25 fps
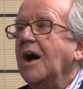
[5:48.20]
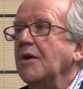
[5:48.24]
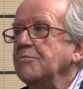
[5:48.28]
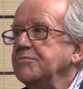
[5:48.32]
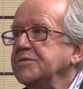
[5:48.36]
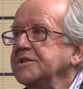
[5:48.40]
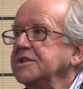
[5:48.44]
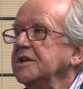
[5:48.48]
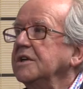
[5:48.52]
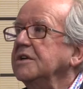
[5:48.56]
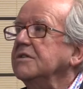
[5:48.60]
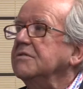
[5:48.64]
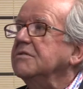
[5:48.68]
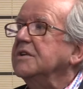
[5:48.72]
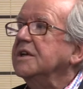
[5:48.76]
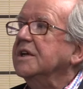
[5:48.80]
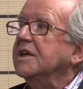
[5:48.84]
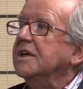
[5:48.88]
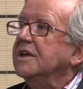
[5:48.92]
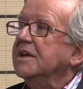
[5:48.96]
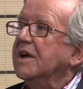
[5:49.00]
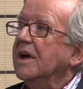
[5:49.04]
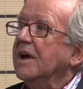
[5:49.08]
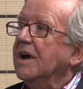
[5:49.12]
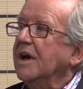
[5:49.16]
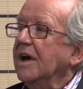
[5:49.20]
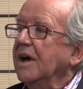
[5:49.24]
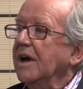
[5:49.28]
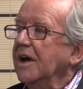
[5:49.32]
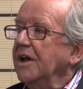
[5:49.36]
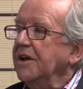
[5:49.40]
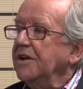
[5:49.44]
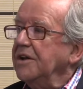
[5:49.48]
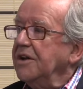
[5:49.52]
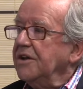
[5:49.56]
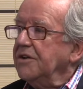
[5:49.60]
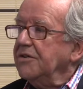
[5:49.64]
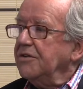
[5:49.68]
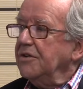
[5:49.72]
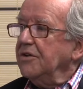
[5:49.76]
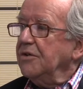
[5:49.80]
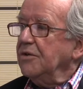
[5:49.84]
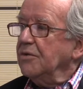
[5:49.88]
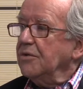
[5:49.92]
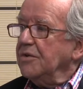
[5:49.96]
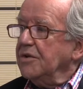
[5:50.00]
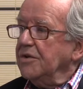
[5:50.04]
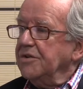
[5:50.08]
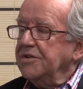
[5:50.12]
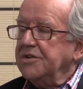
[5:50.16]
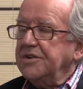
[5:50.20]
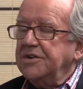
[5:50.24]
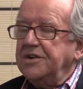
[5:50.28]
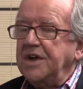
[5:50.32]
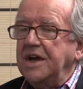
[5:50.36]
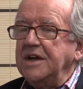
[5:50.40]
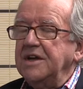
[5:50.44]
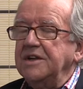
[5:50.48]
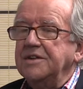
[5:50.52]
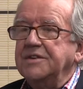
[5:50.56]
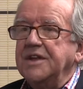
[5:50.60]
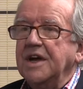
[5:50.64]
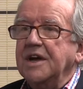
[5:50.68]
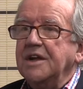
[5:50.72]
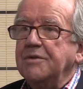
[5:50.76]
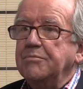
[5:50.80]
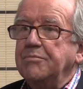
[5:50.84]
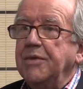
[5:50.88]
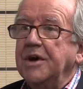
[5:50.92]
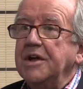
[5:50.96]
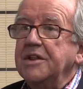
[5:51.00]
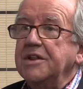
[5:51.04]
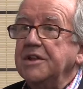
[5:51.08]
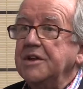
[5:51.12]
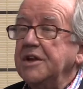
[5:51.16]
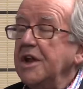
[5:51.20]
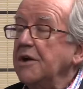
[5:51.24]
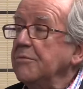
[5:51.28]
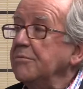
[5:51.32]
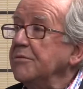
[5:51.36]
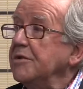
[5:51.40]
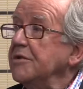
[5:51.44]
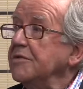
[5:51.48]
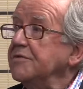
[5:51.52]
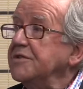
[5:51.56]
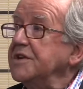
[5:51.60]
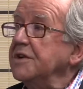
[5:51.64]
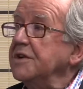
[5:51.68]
Absolutely. And you can date that by the number of